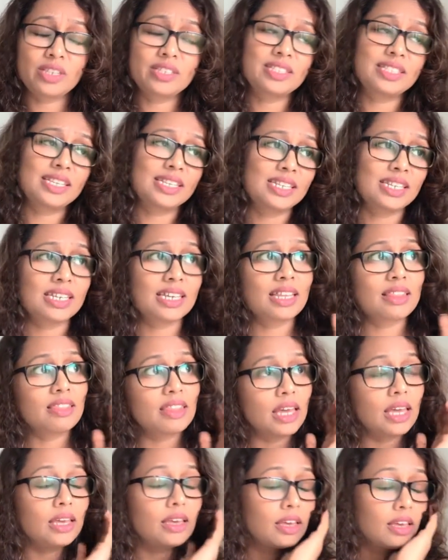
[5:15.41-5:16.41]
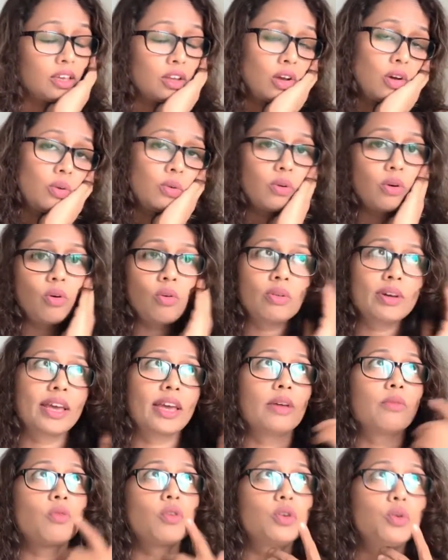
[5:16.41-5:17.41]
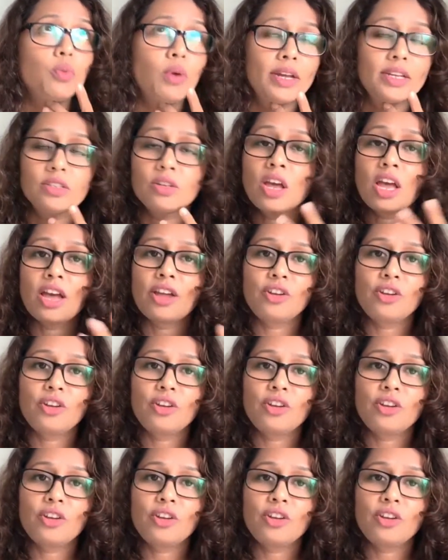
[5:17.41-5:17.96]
just sitting and thinking, you know, okay, what do I do?